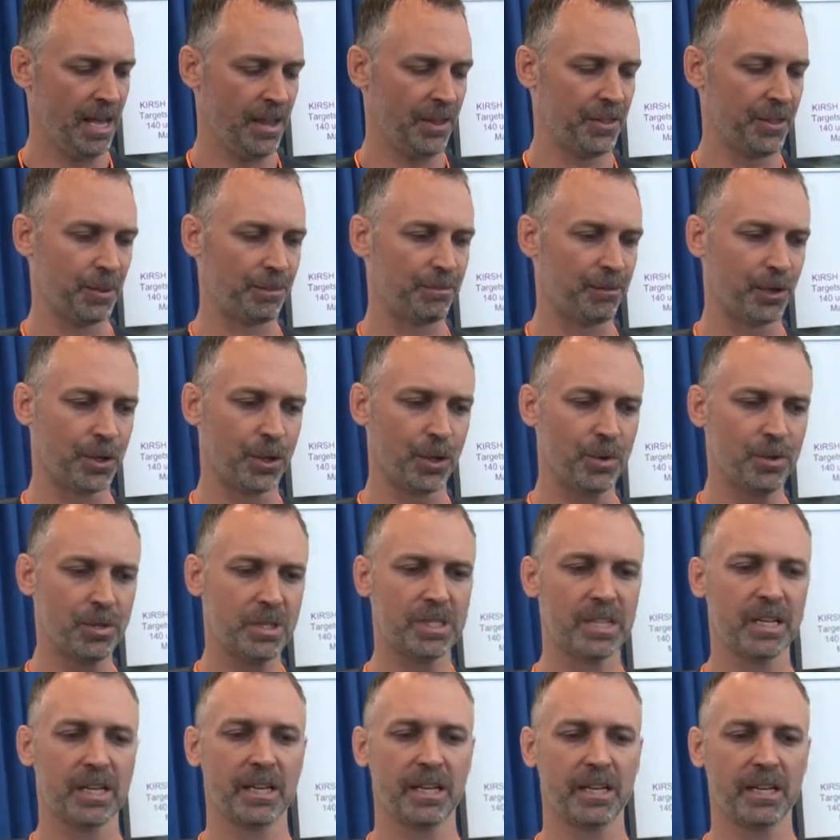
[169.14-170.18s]
they're
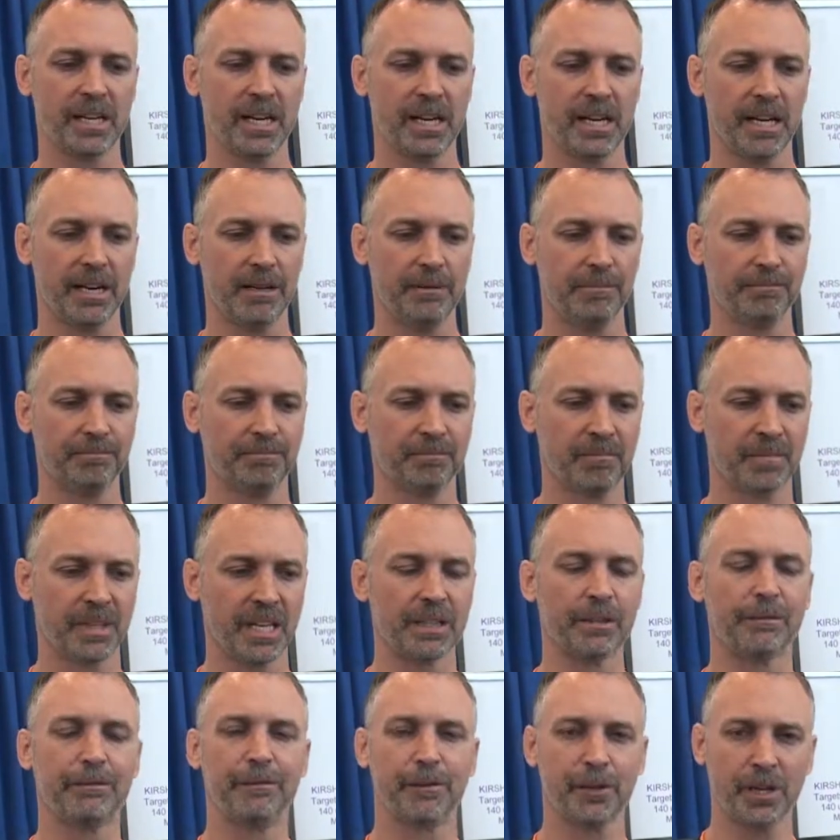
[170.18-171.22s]
produced in
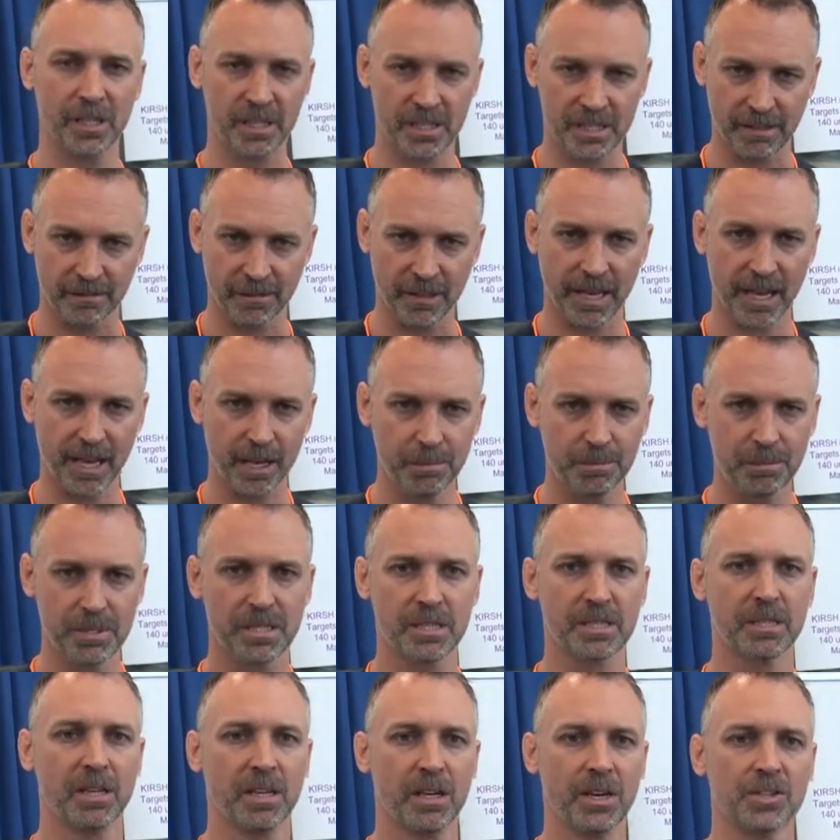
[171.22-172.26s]
the foothills of the
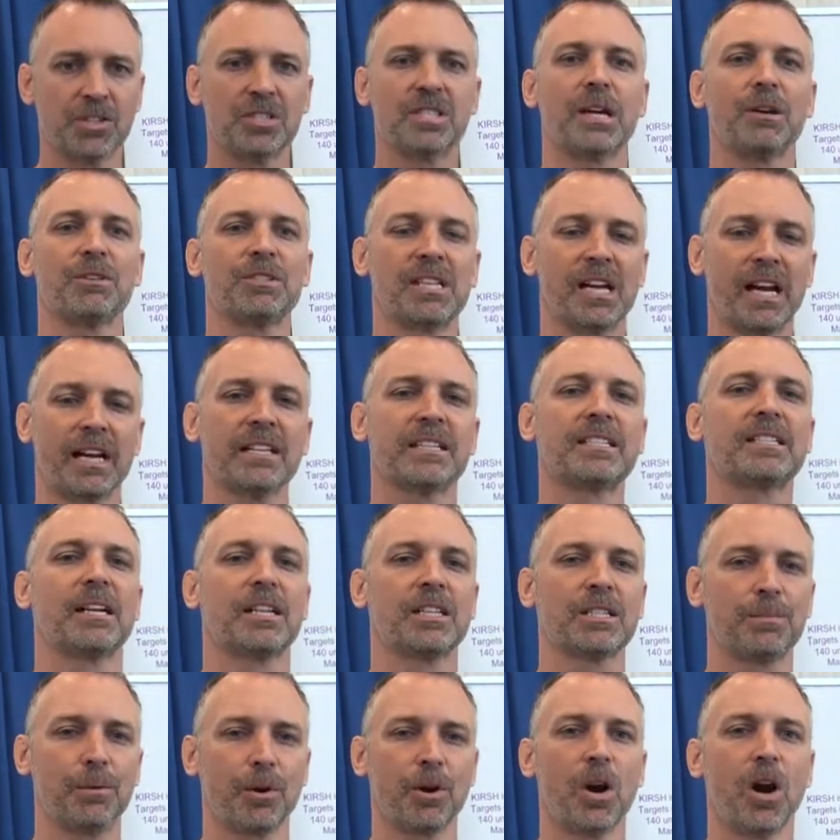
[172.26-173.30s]
Alps, just outside of
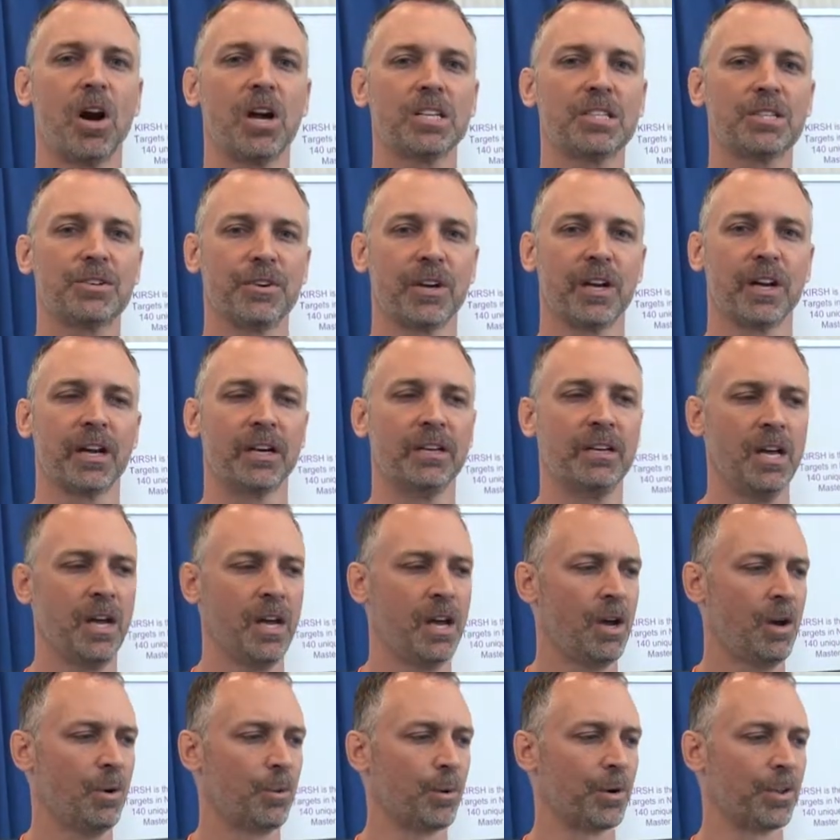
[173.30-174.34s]
Salzburg, Austria,
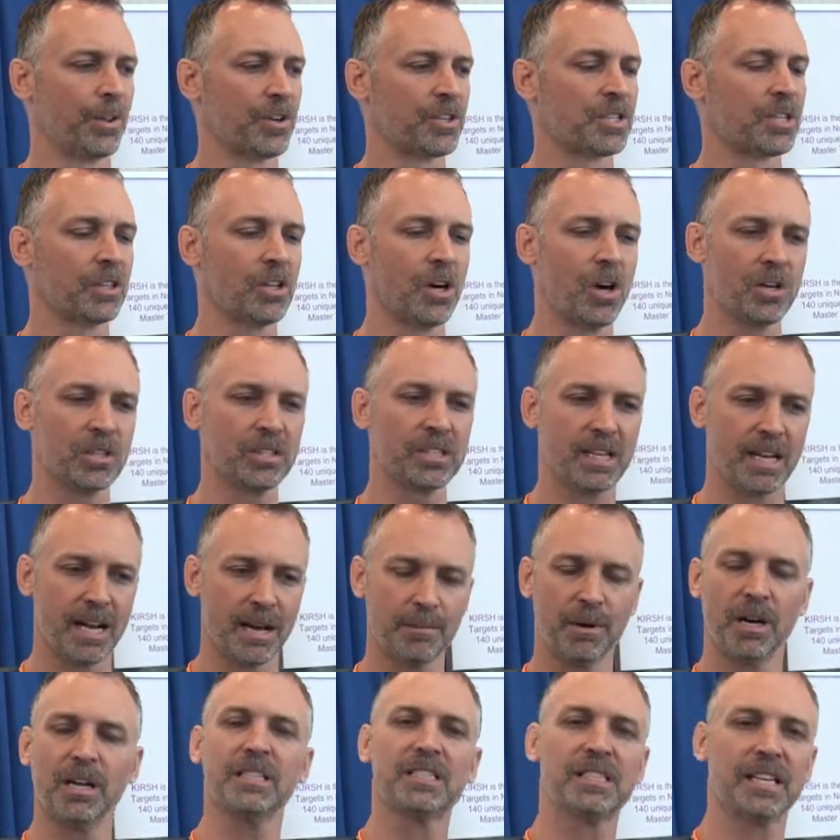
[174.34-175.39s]
where there's a
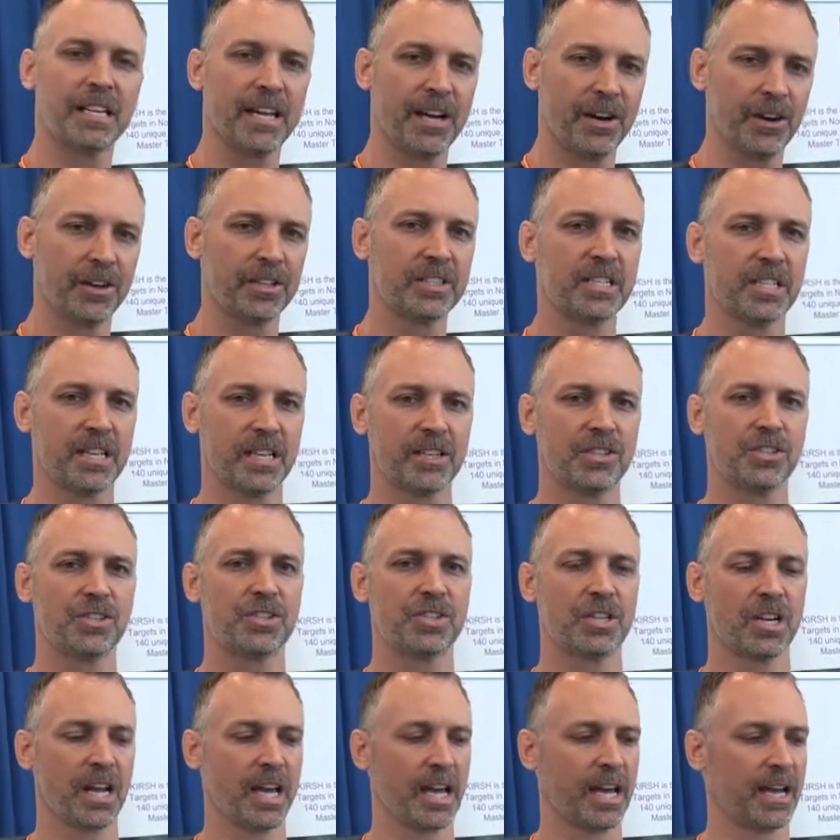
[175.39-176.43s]
long-time hunting heritage
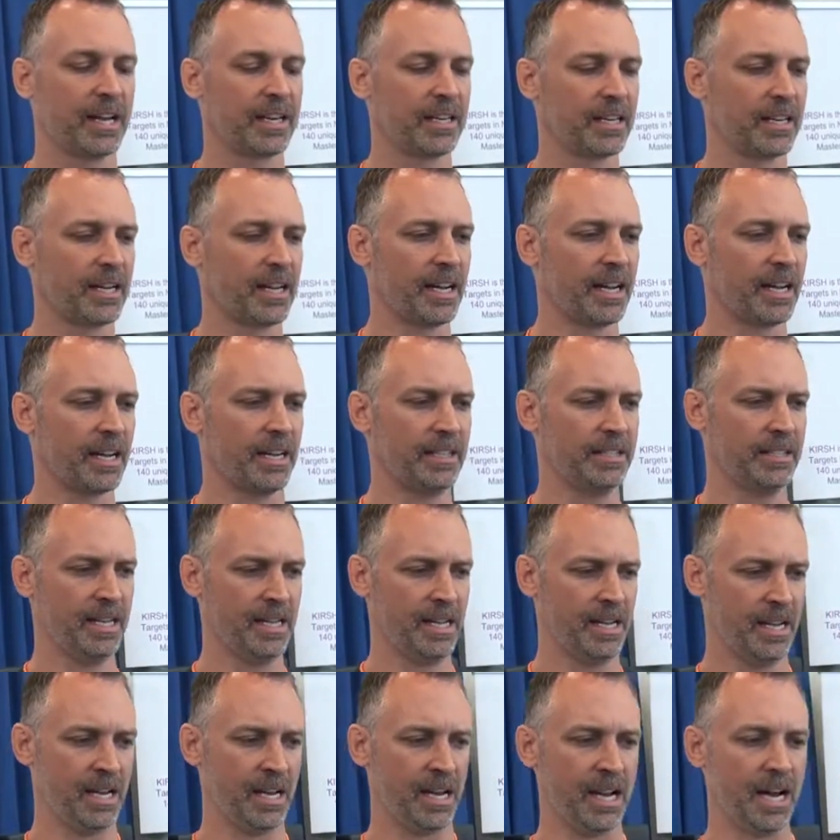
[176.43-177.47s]
and
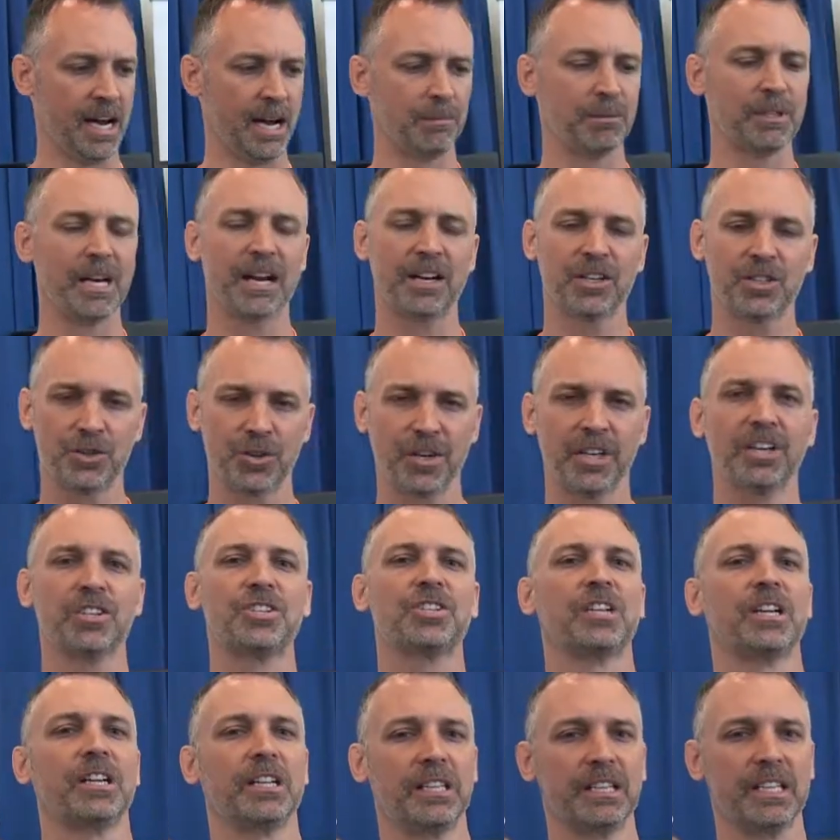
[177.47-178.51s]
a lot of
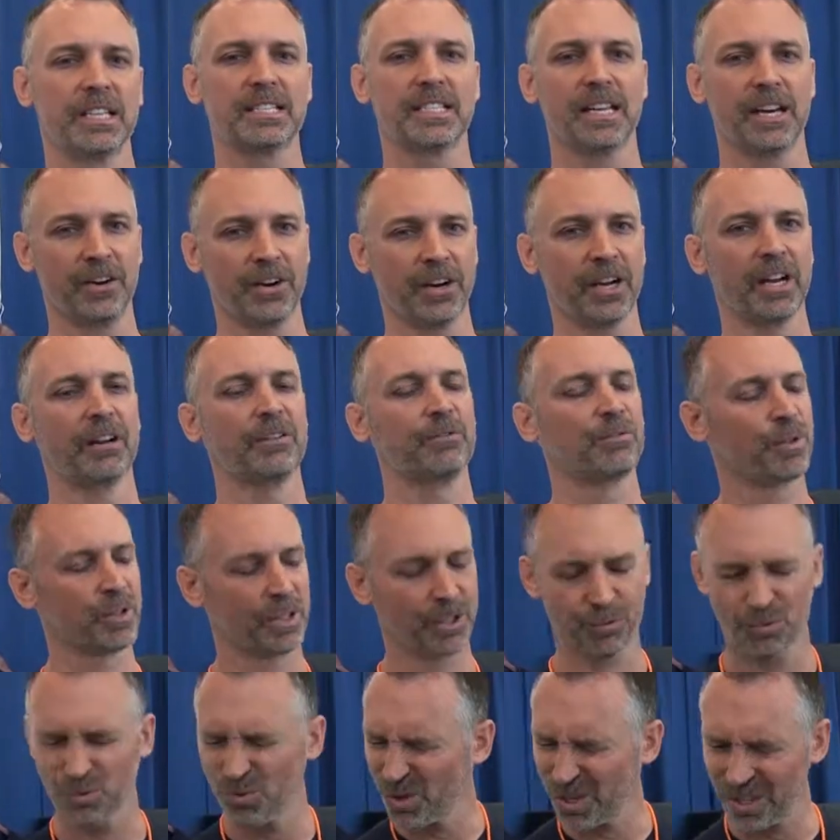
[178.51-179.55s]
tradition in this area.
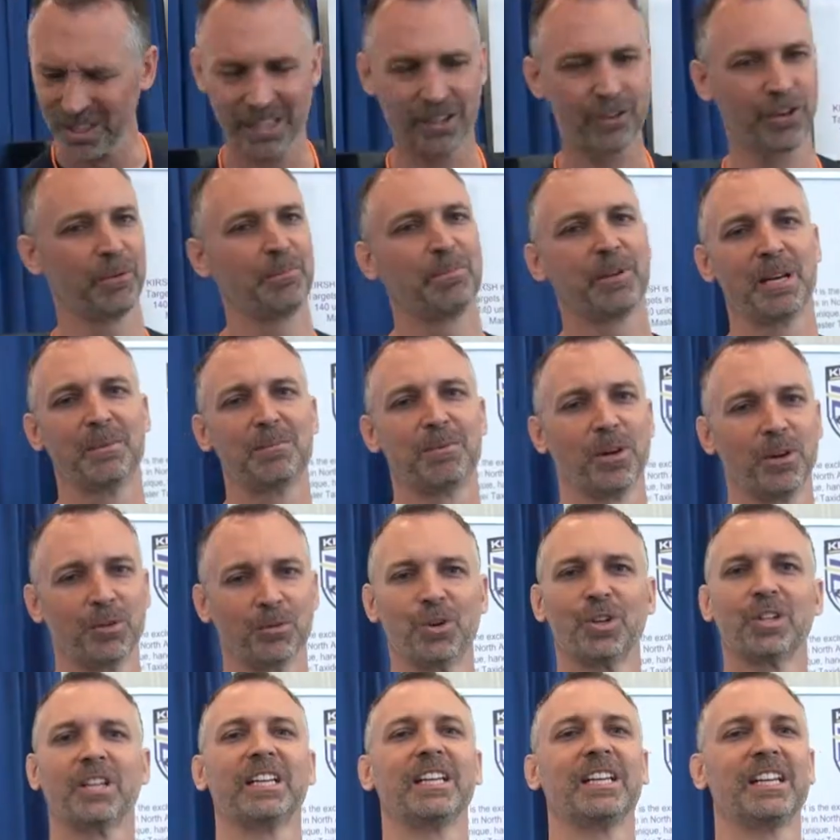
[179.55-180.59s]
Really good people,
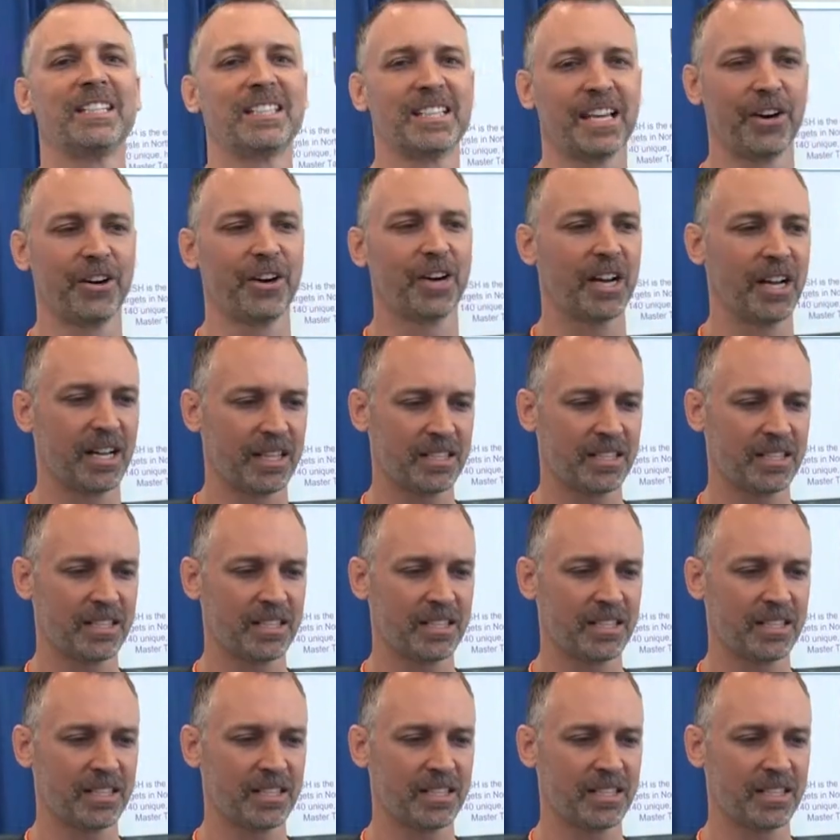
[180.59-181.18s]
really neat area